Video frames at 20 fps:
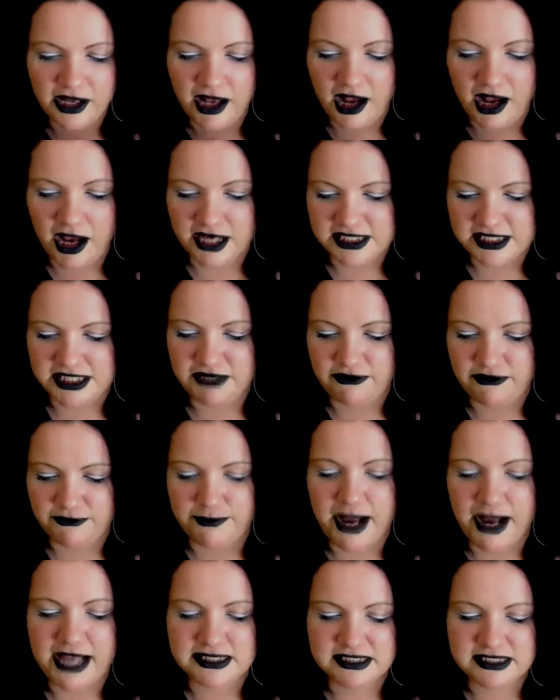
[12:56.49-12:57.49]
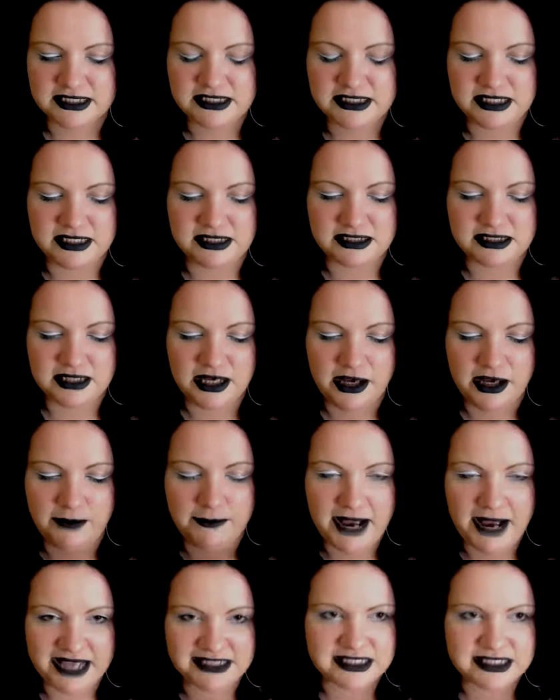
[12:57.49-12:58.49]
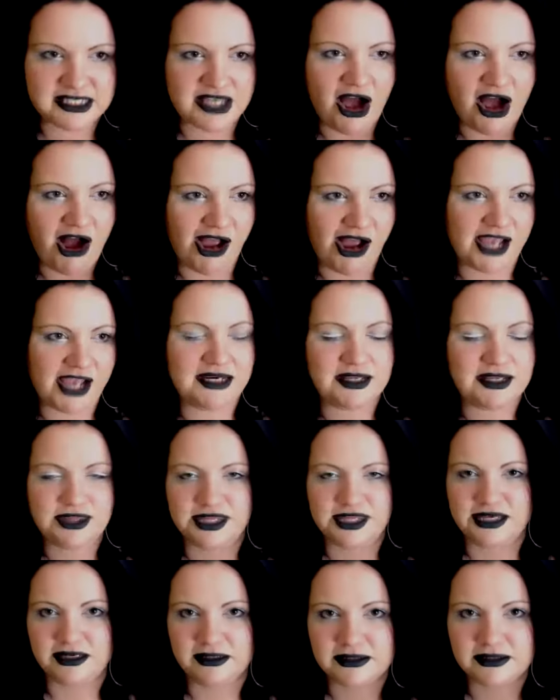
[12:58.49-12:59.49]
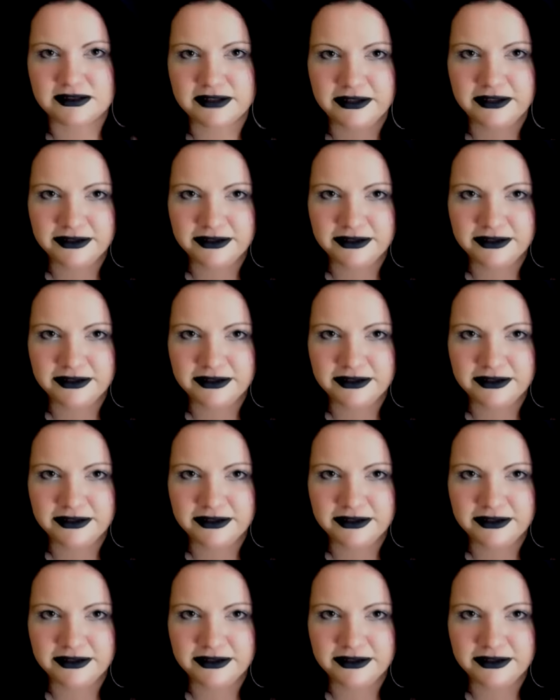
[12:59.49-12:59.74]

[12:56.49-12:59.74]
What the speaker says: idea of masks is masks hide things.